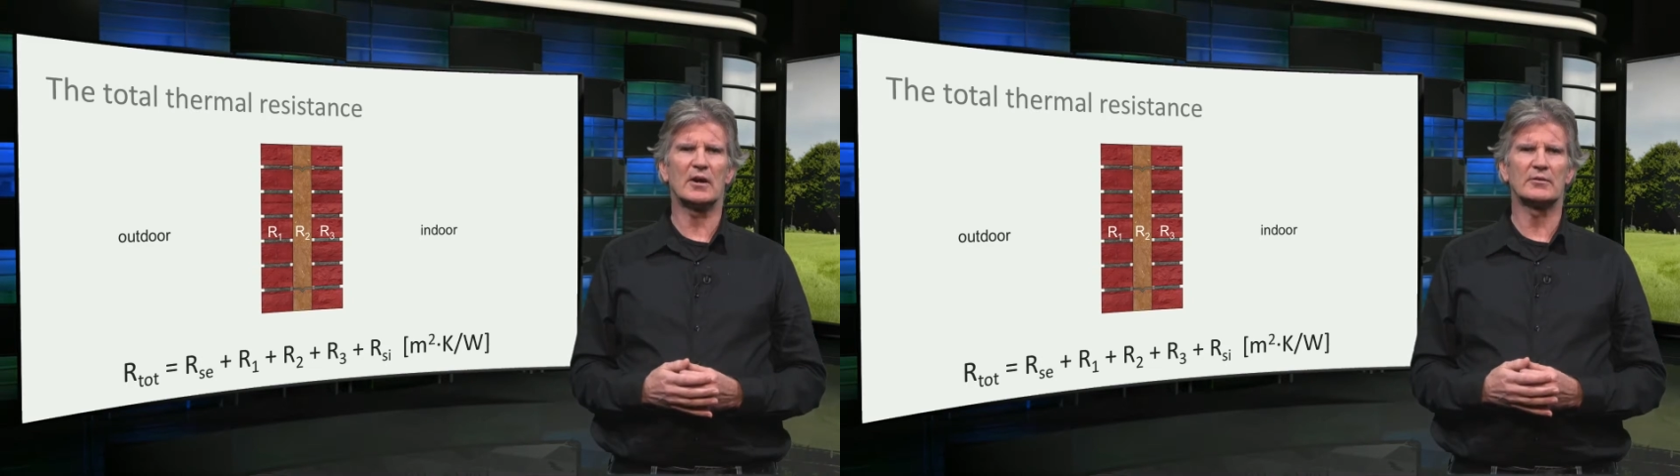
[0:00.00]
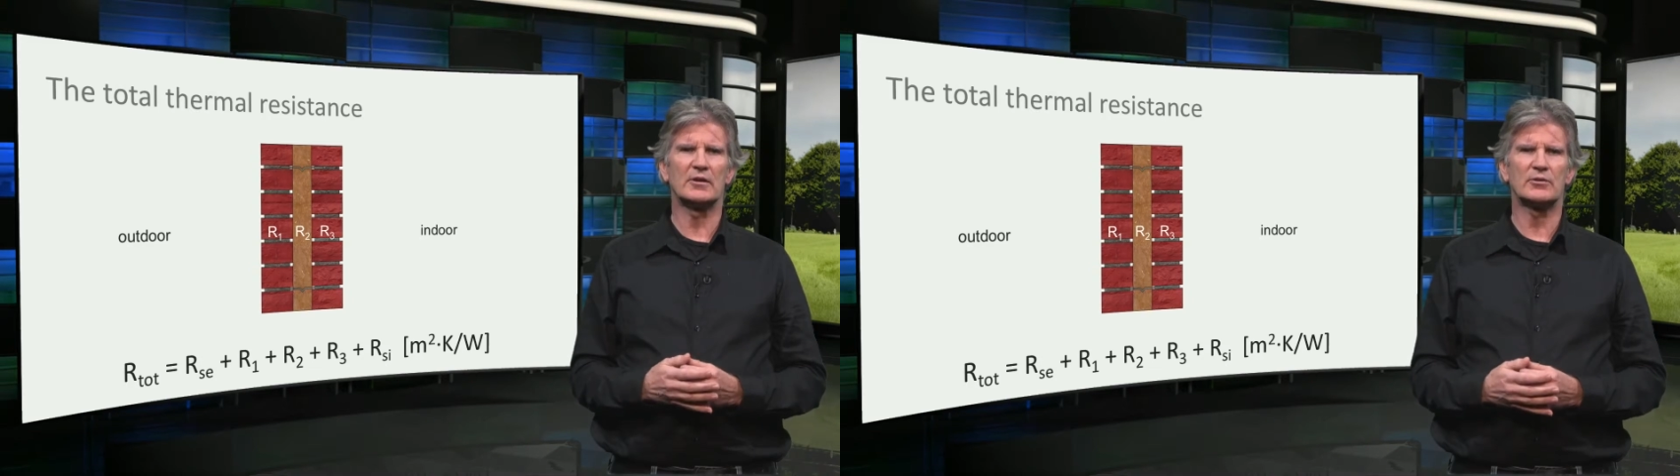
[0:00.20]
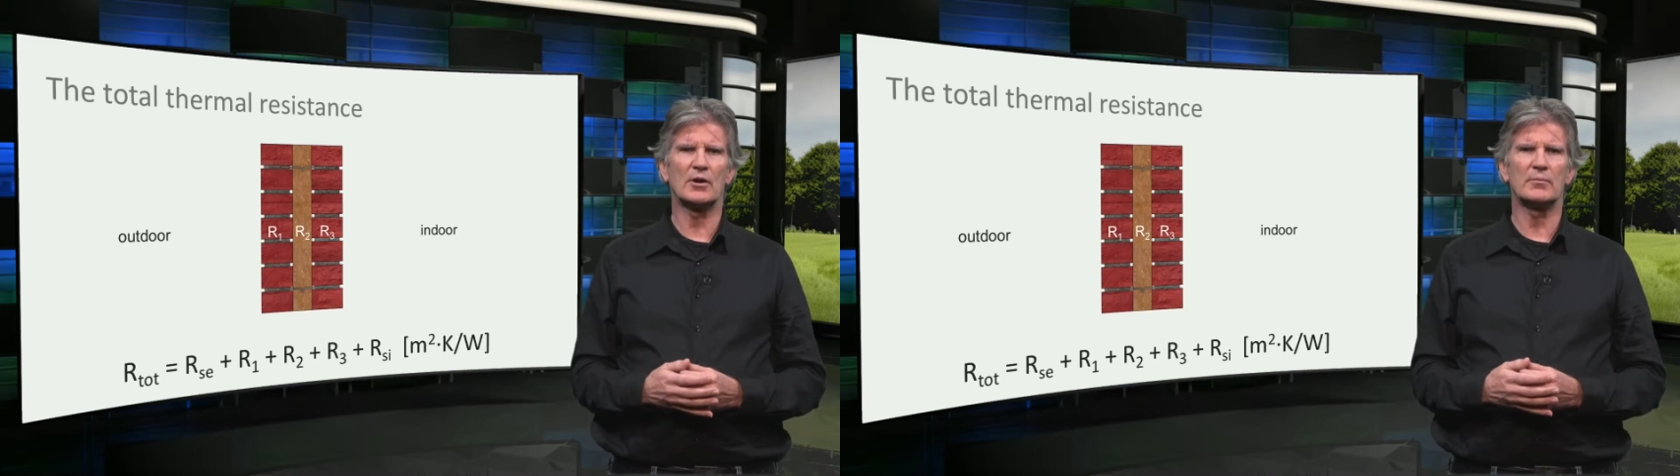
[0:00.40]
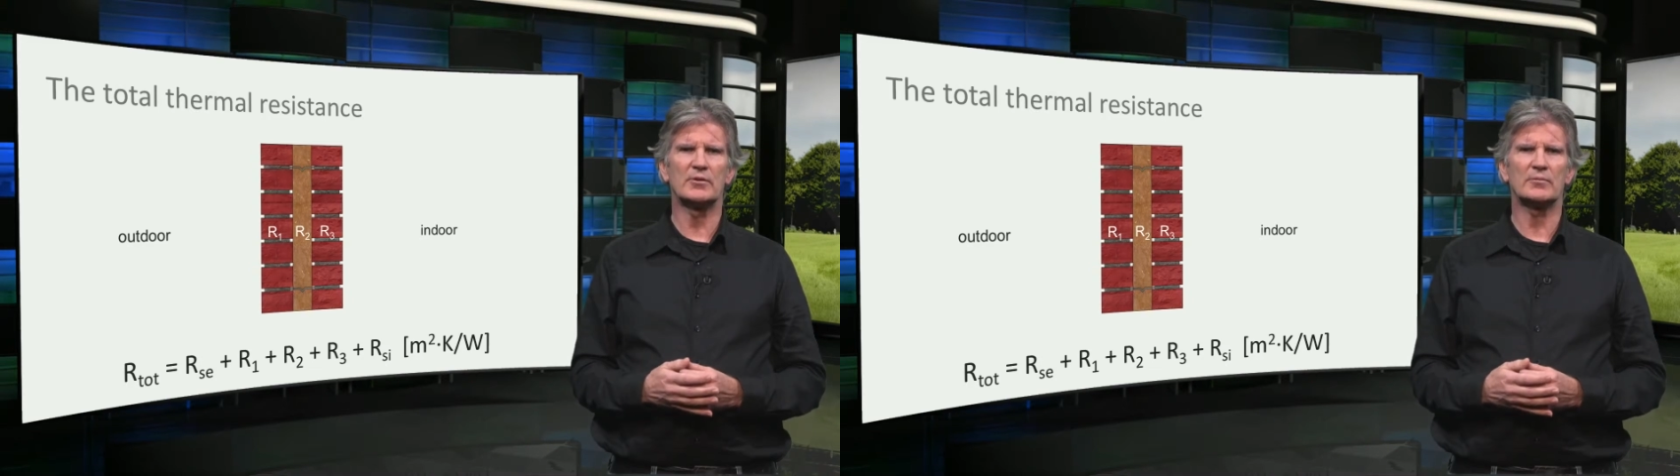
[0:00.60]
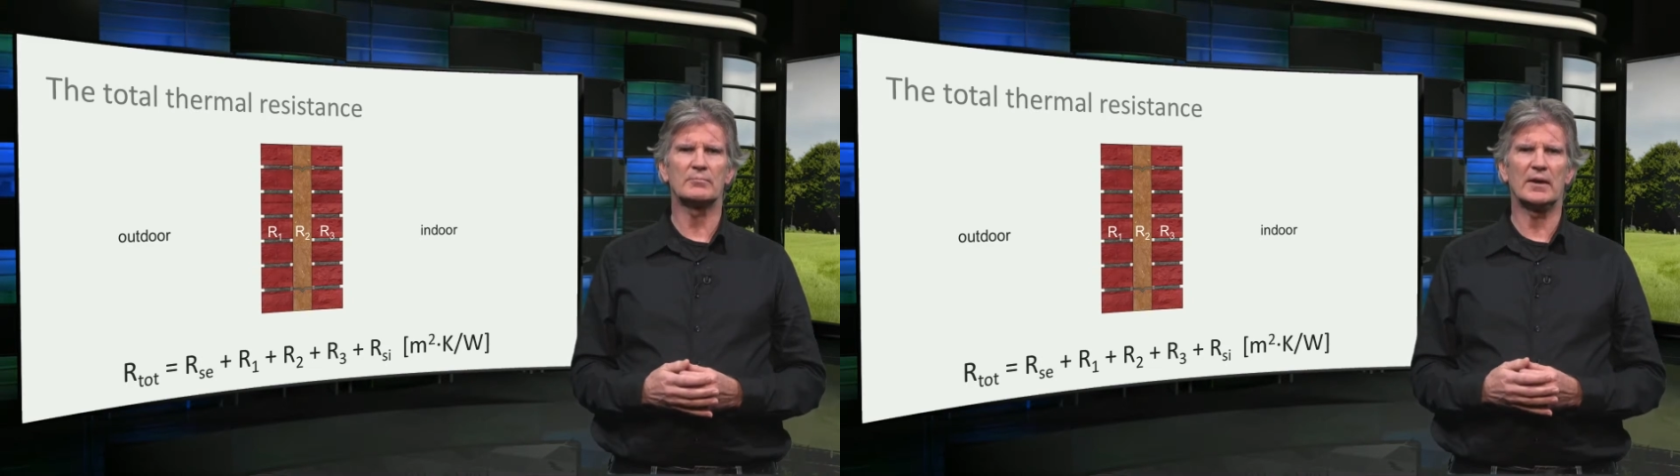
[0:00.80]
are
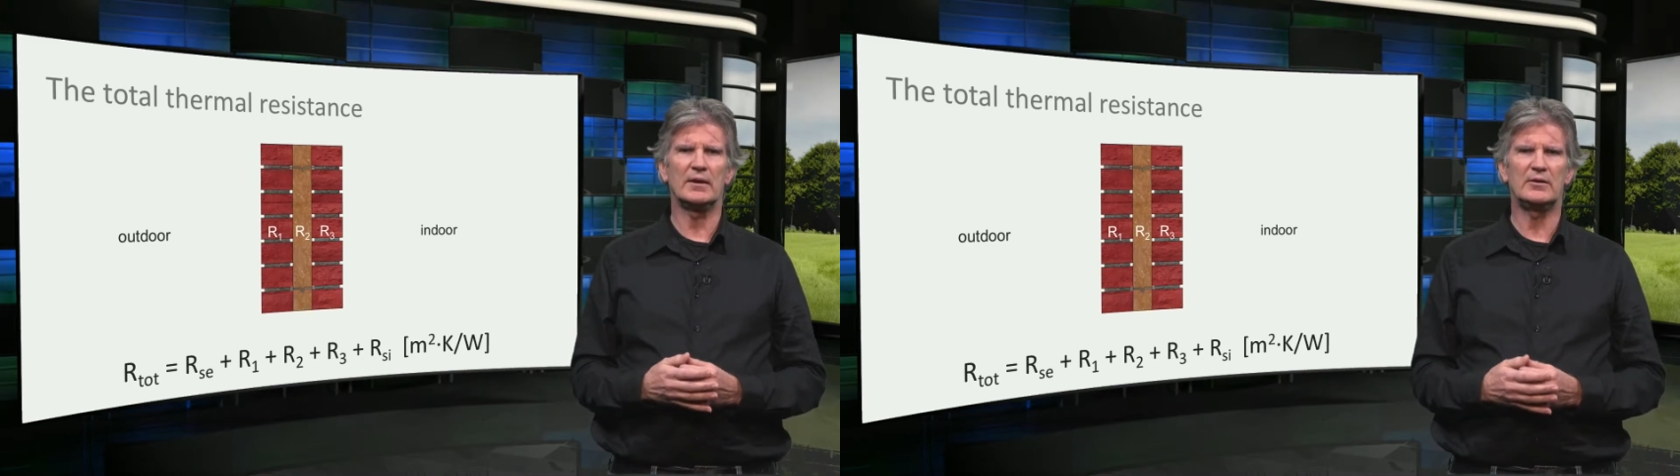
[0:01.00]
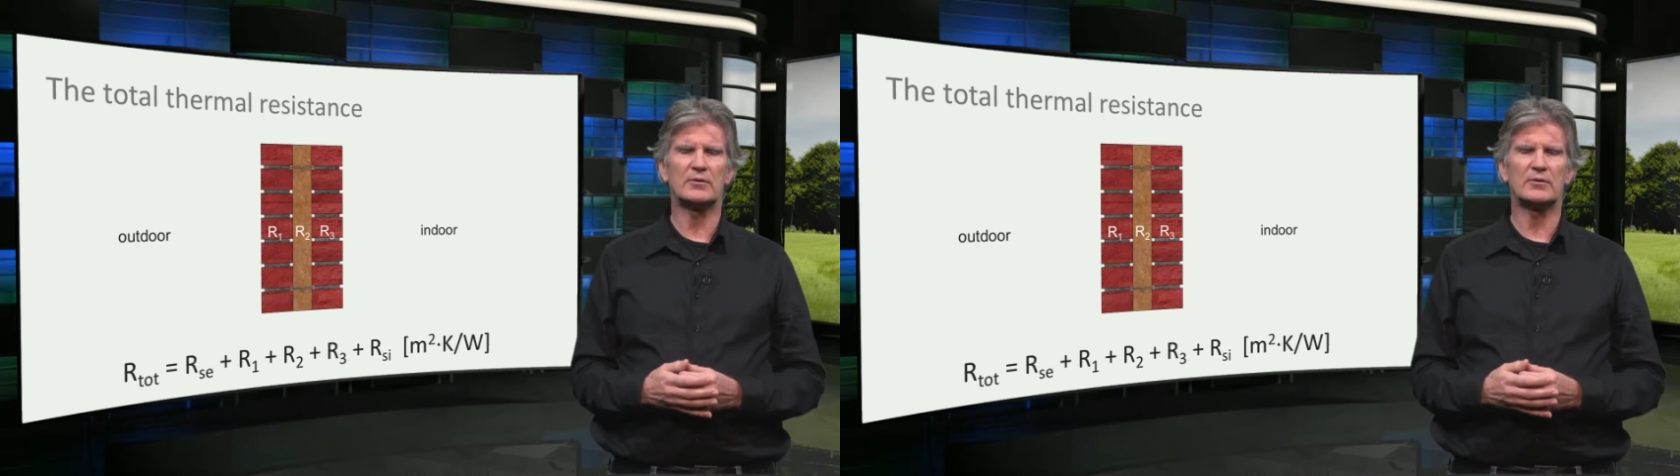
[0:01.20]
determined by heat